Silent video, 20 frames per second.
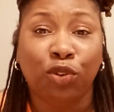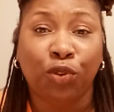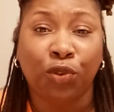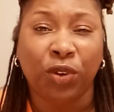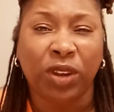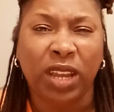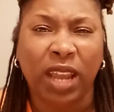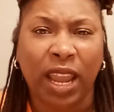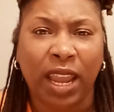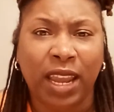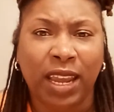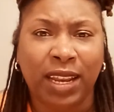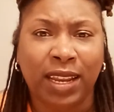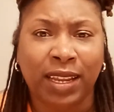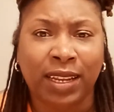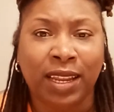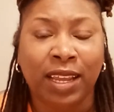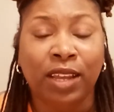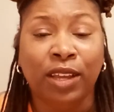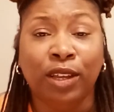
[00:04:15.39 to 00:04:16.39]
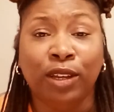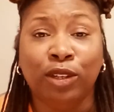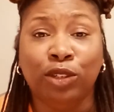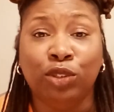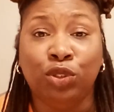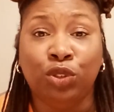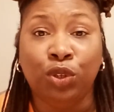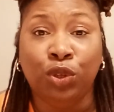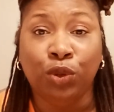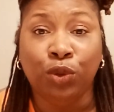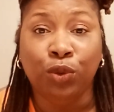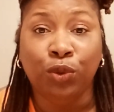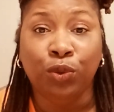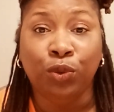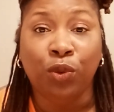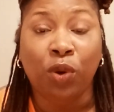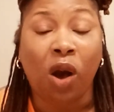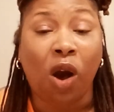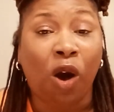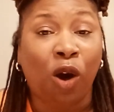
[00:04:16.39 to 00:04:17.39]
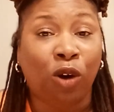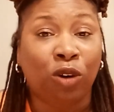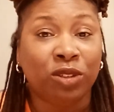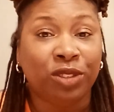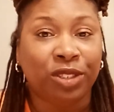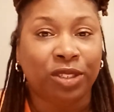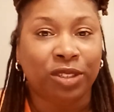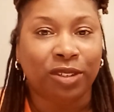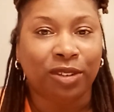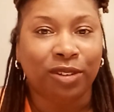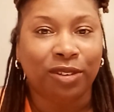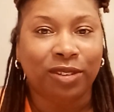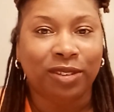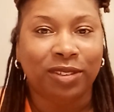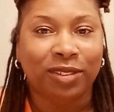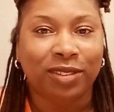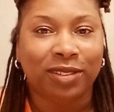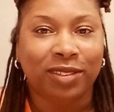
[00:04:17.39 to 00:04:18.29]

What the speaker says: created to alter,